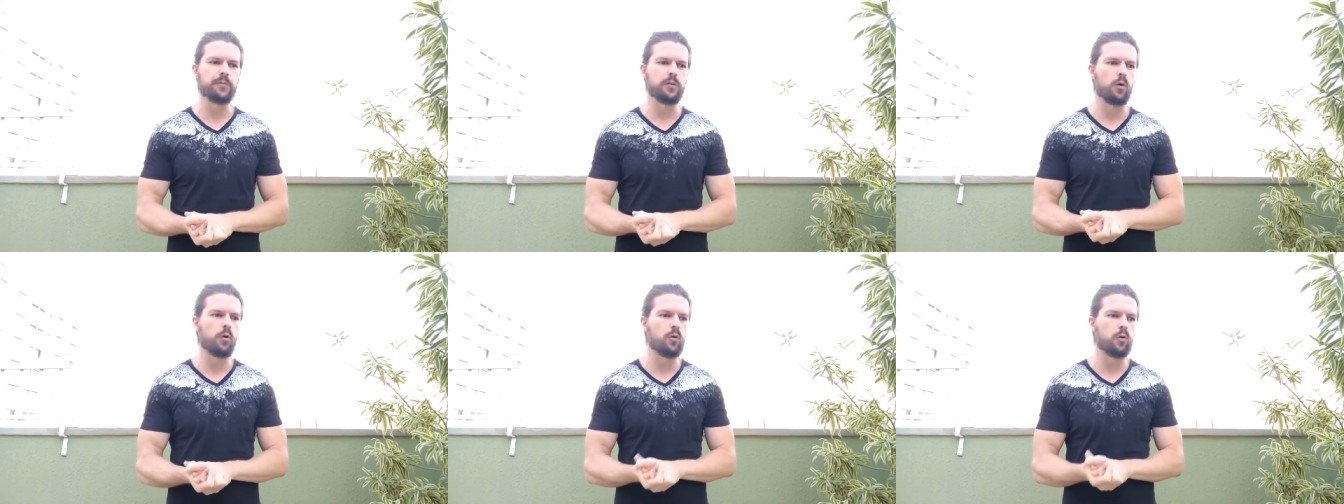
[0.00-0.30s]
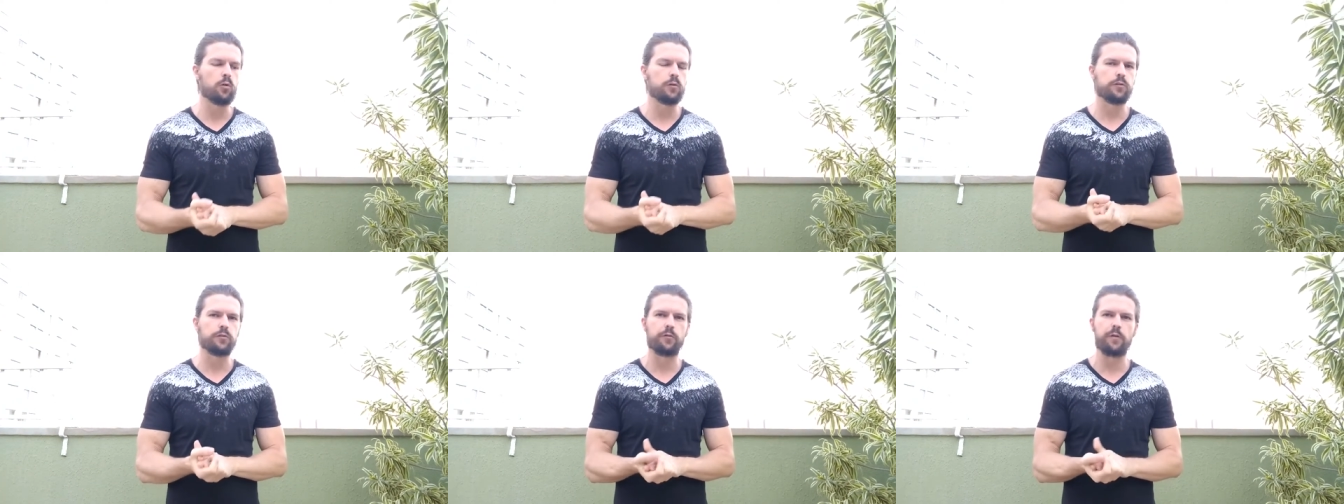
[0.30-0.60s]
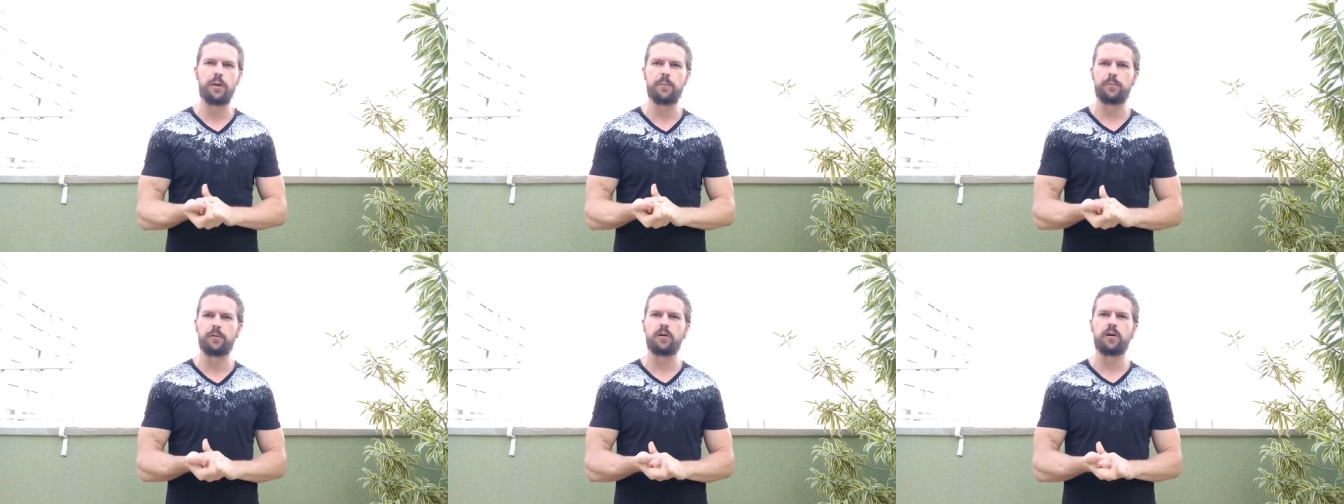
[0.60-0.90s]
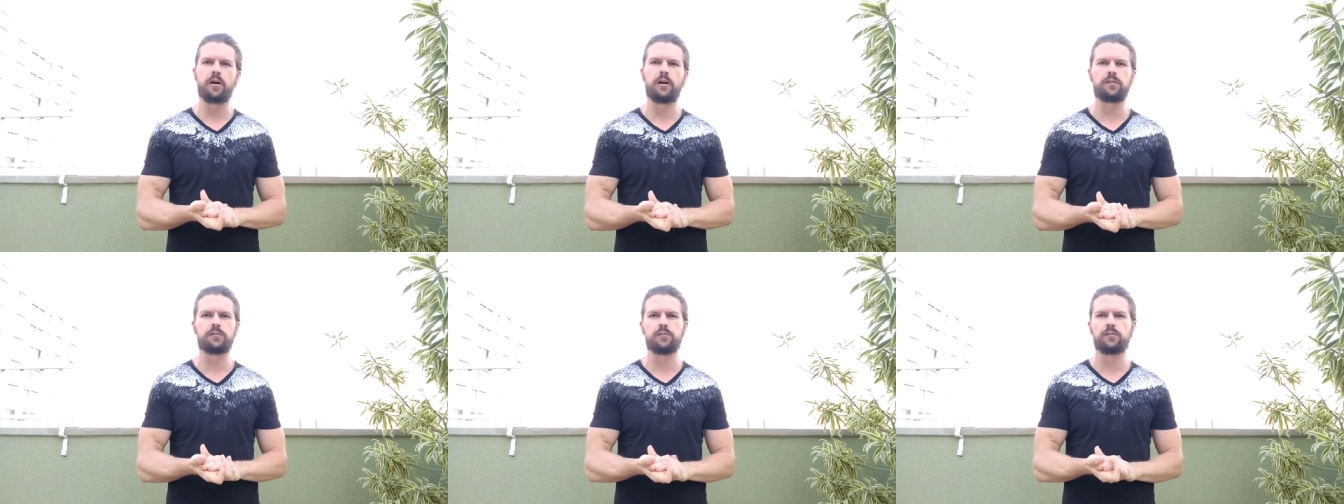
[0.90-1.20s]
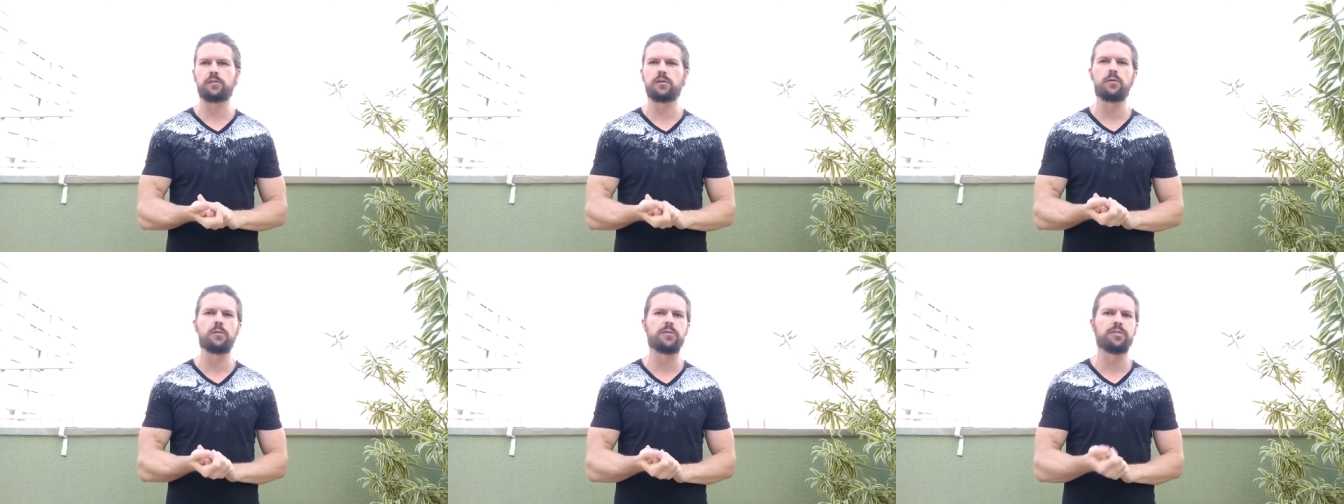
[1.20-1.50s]
the whole trip
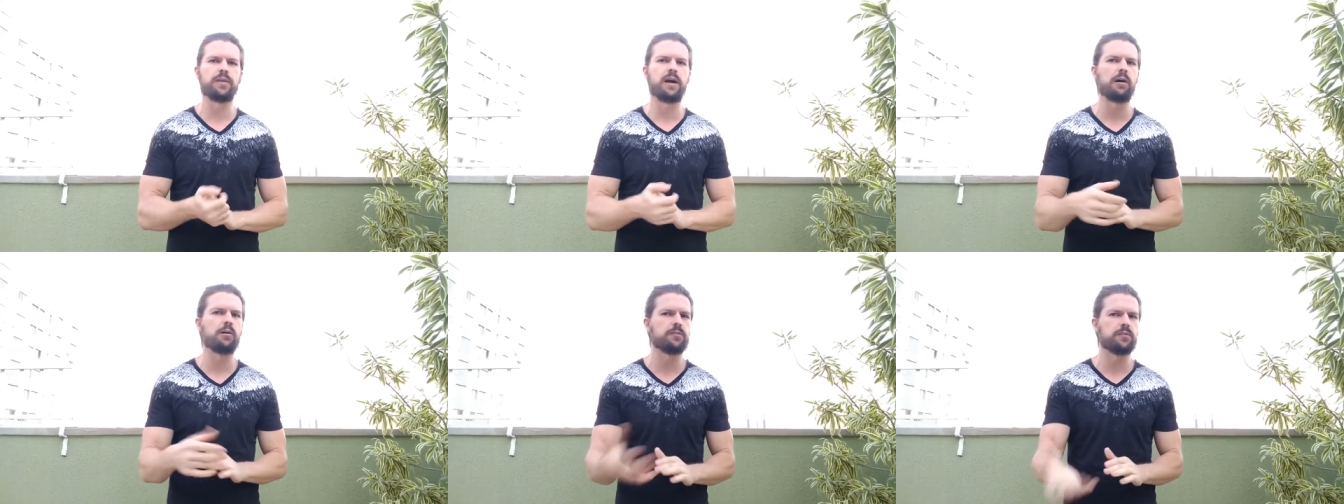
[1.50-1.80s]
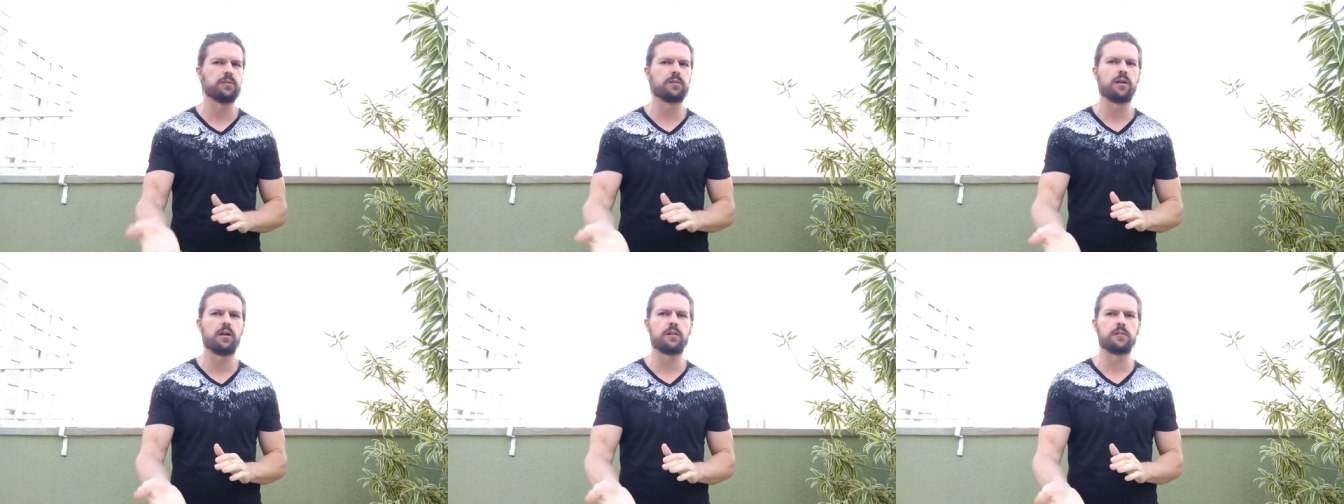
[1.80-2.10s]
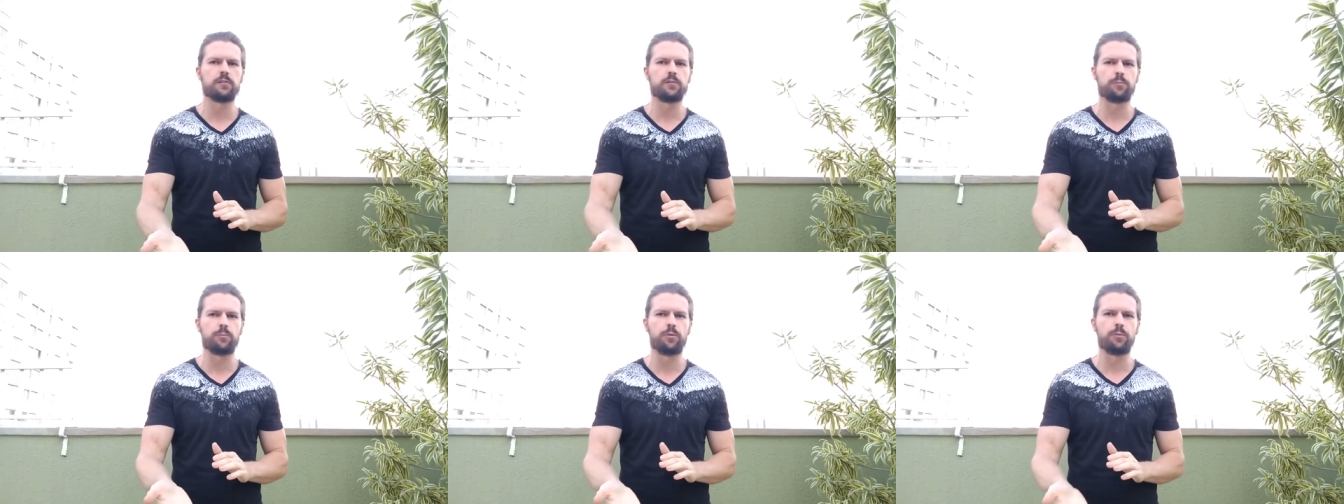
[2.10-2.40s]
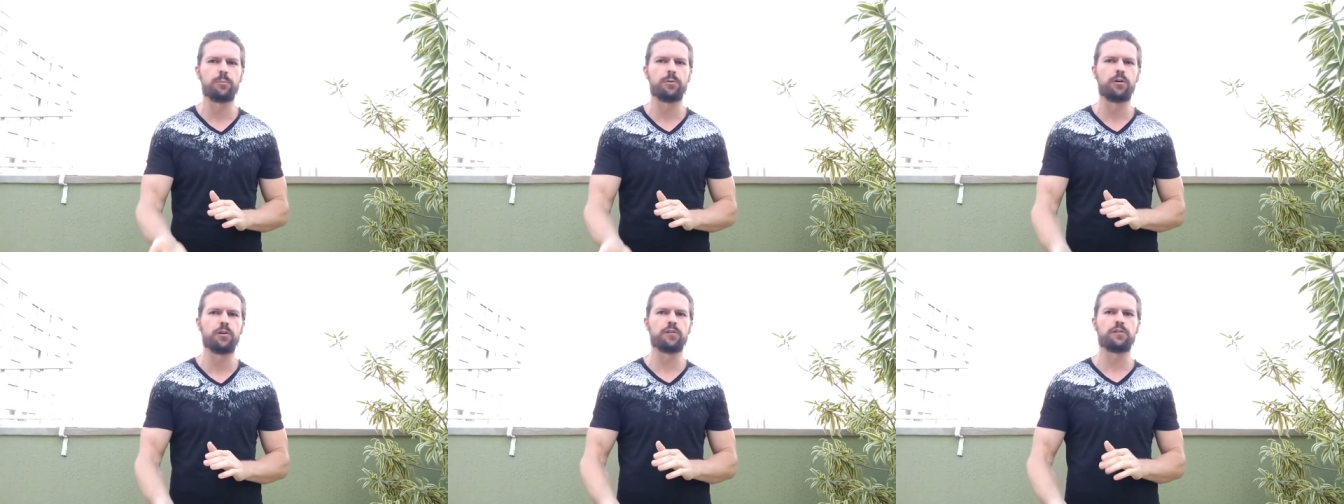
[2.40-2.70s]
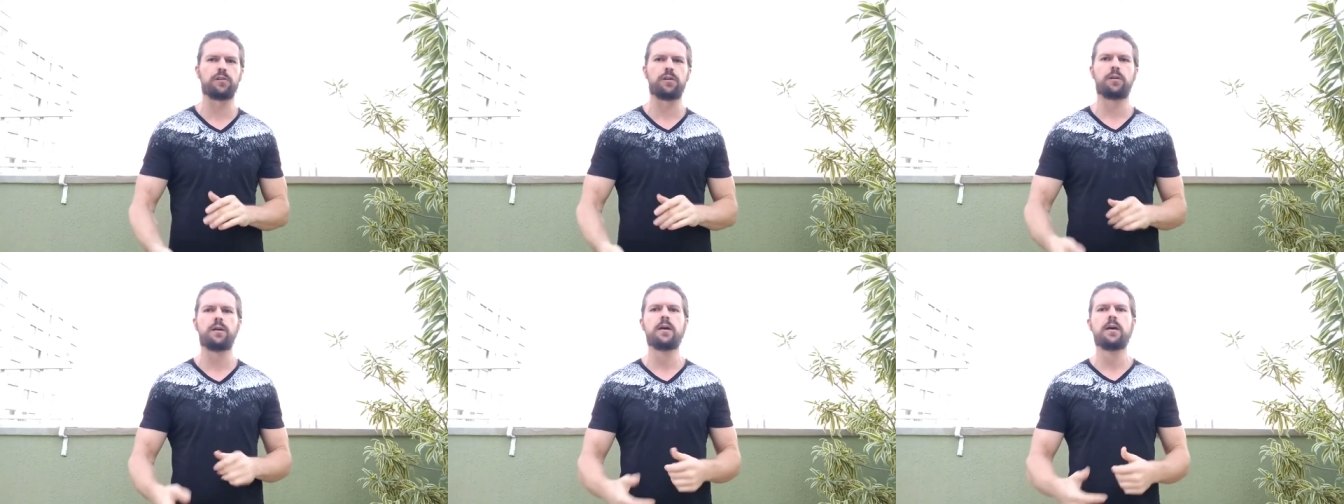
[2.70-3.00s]
costs you $1,000 per
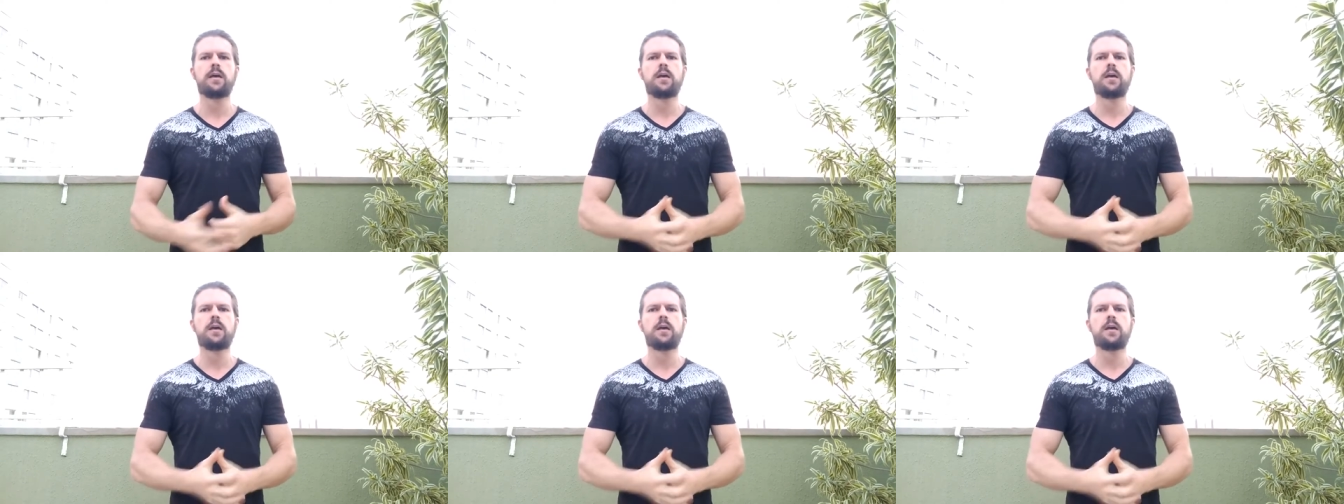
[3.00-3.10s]
person.